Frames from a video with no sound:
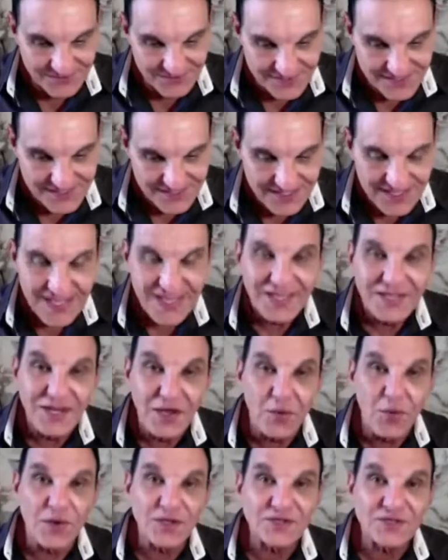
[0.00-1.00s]
goodness.
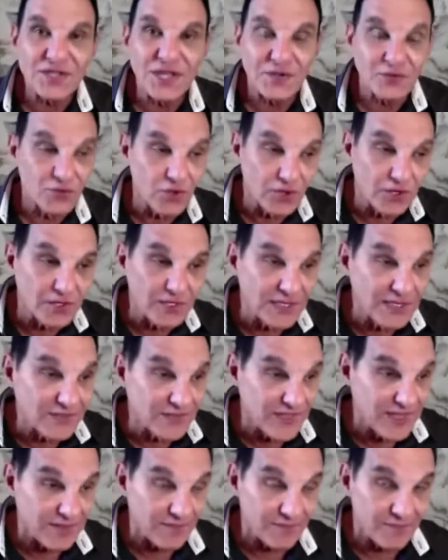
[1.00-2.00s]
Now watch out. Not
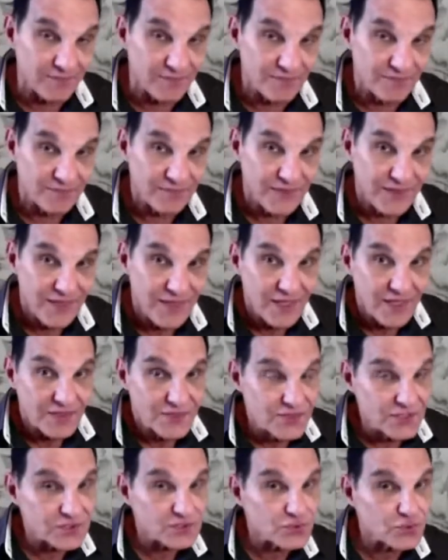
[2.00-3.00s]
only them,
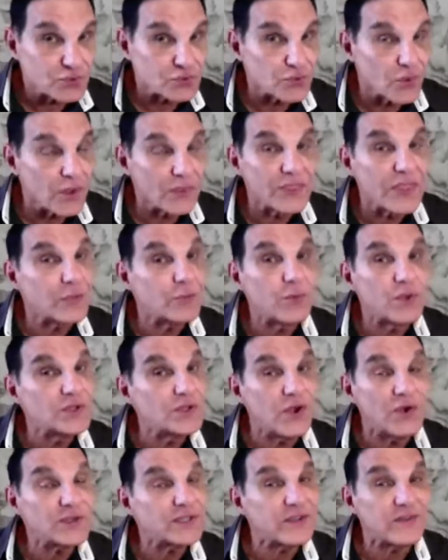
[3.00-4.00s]
this was one that we
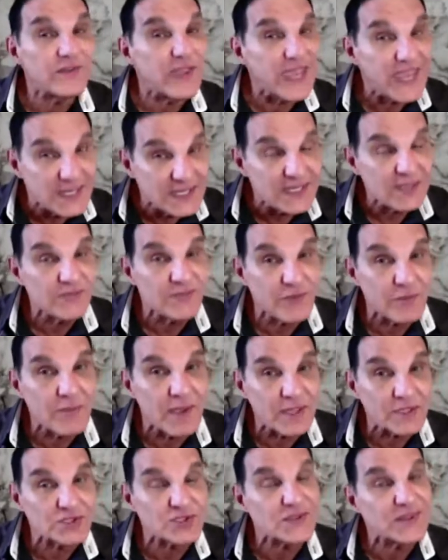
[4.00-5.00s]
don't have any
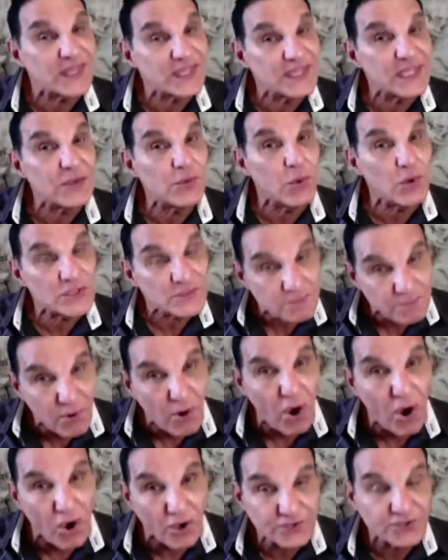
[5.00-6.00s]
information that he was
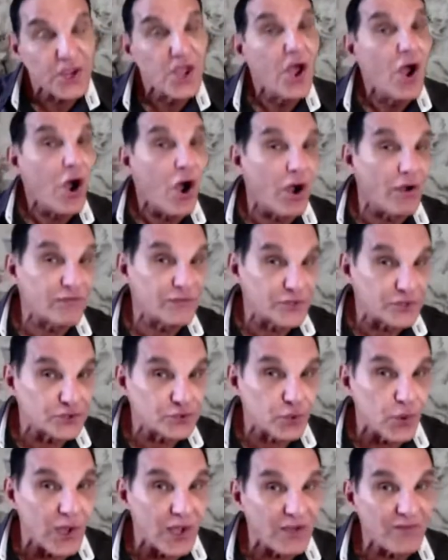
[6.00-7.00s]
part of the
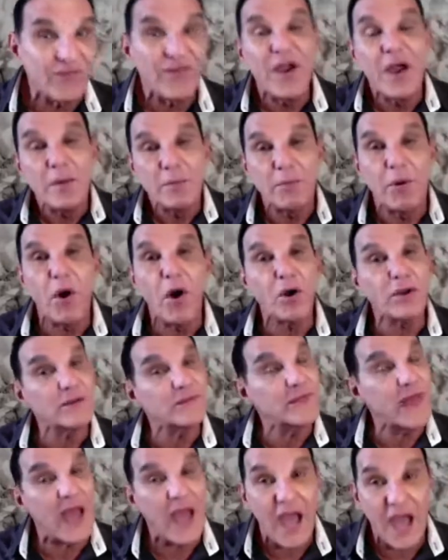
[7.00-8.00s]
12, part
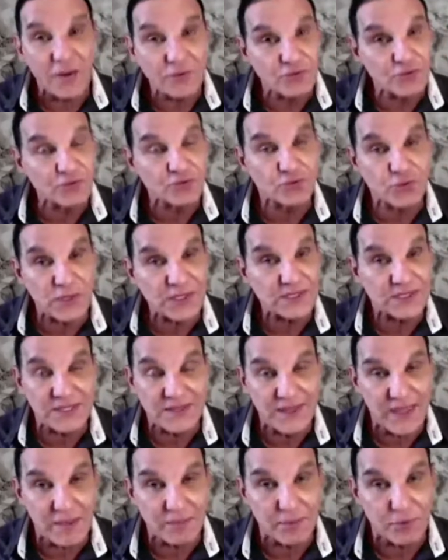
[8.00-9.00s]
of the 120
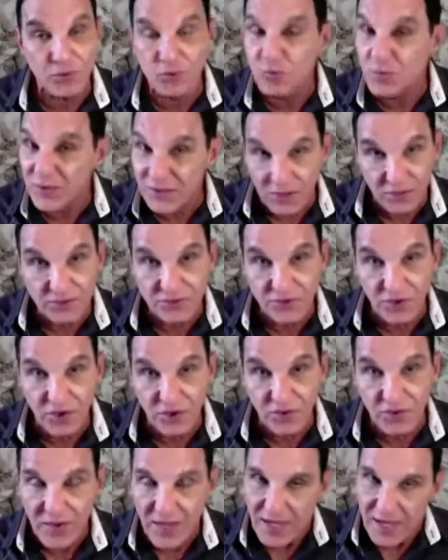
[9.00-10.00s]
in the upper room. We don't
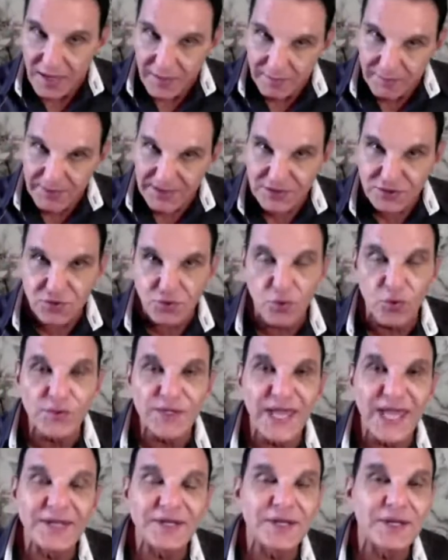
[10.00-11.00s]
know. But he's
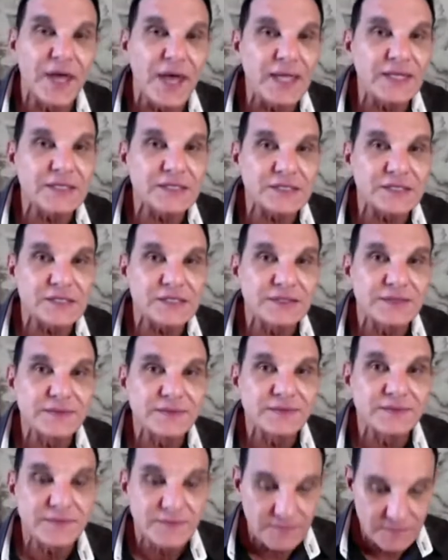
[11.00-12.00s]
called Ananias.
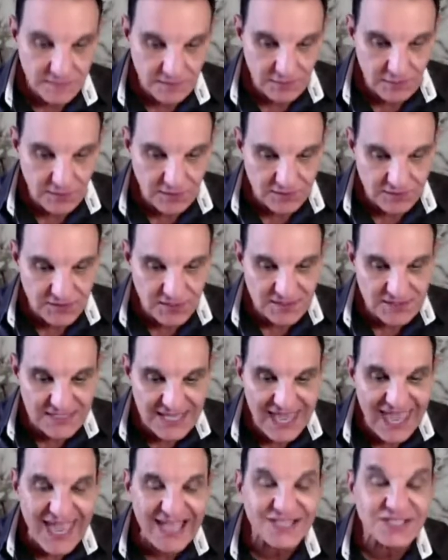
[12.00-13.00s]
Look at
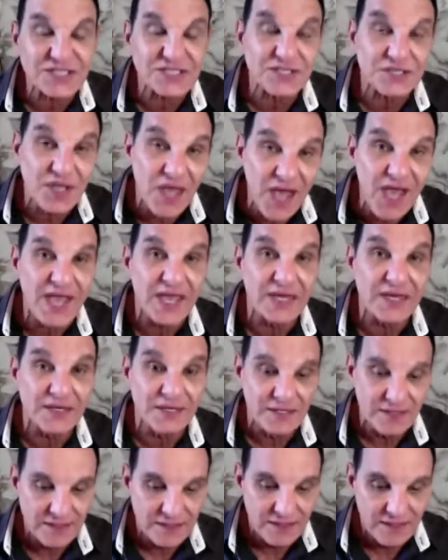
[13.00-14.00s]
this, Acts
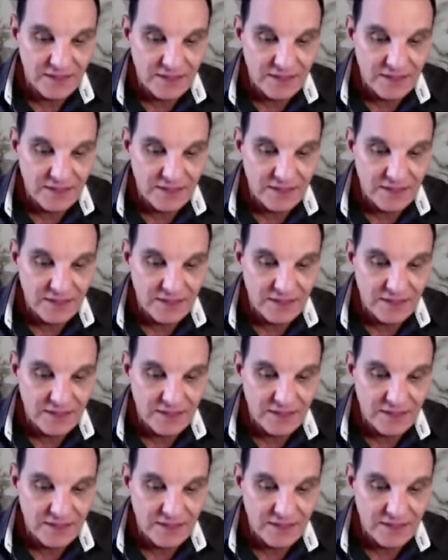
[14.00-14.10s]
9,